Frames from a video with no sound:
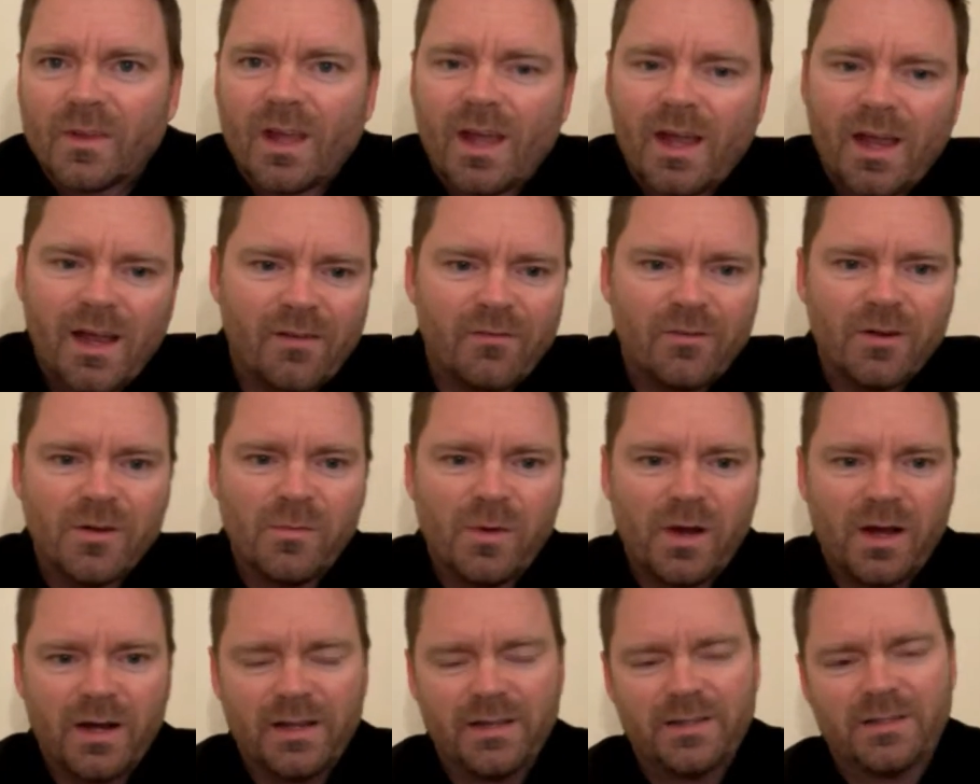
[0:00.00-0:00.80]

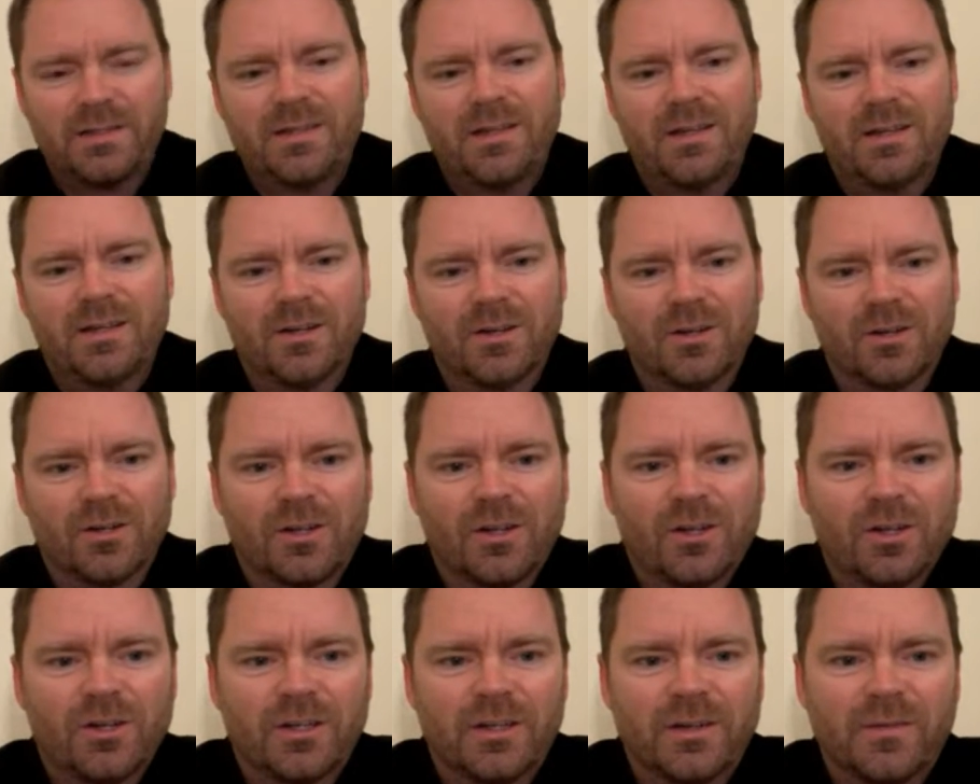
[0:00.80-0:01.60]
Everybody's here.
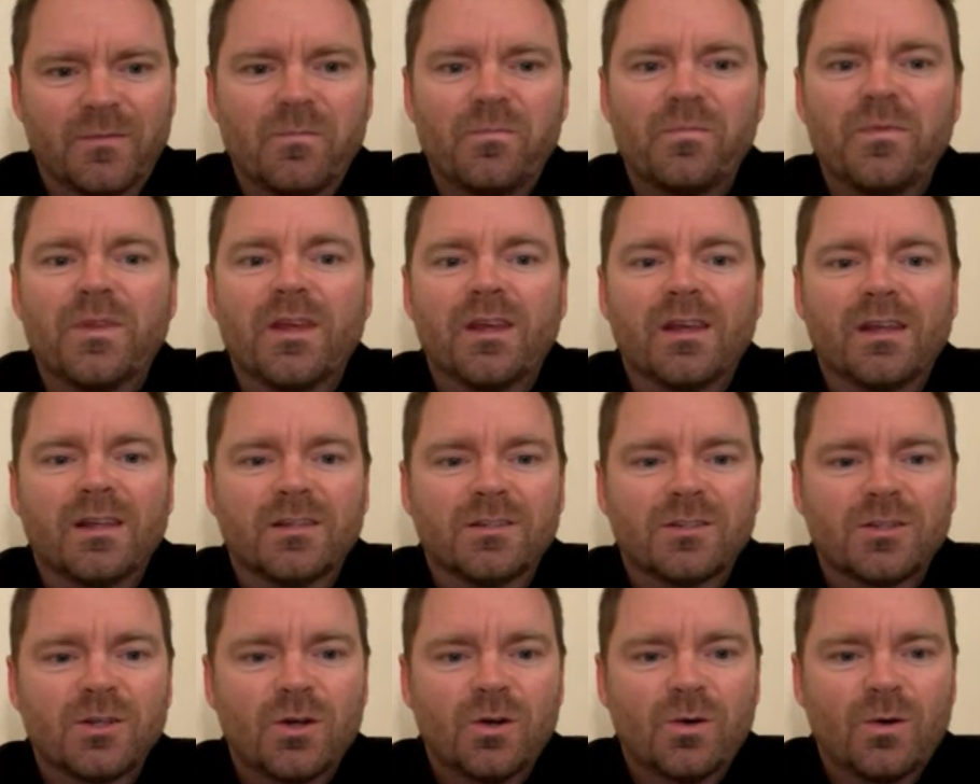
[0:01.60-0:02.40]
Good.
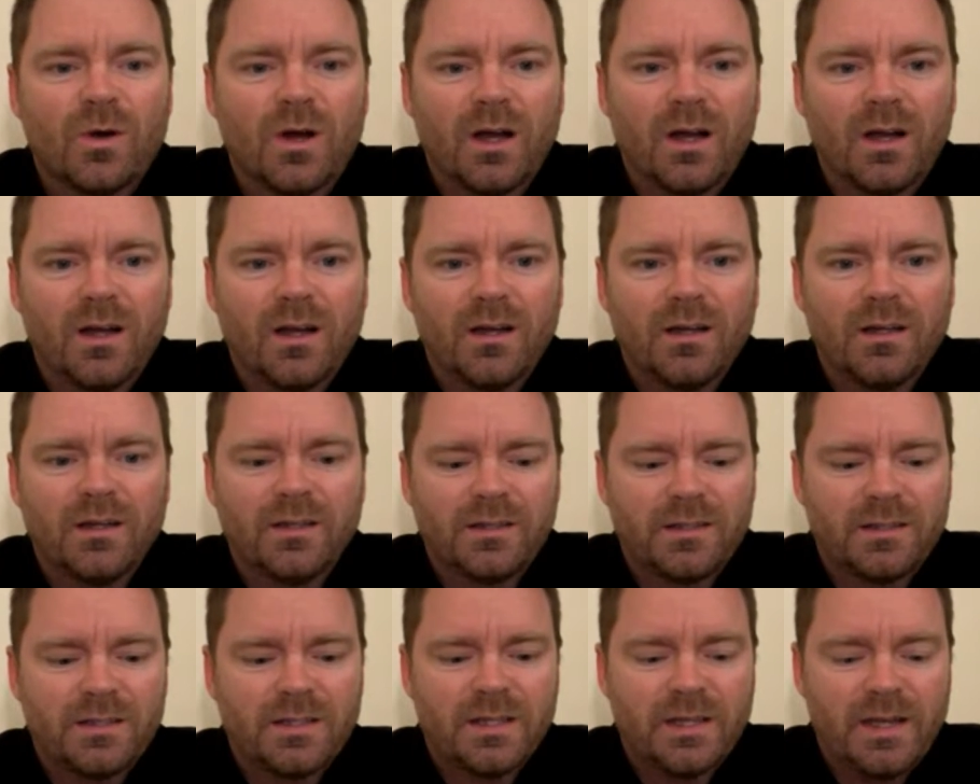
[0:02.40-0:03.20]
So
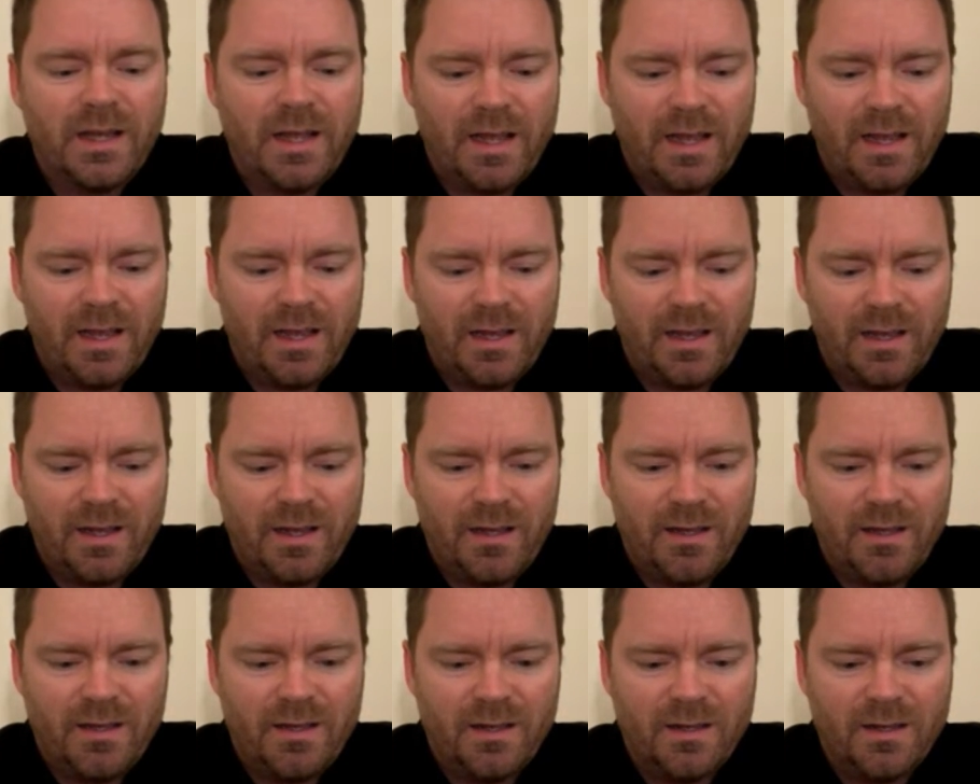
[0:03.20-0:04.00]

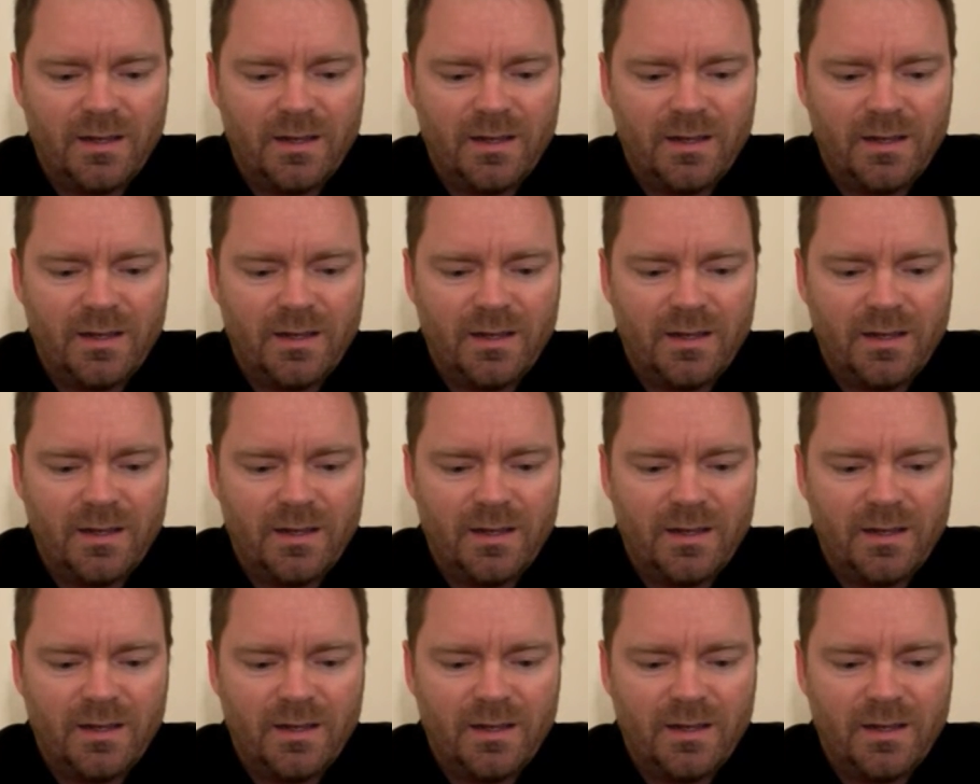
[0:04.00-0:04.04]
today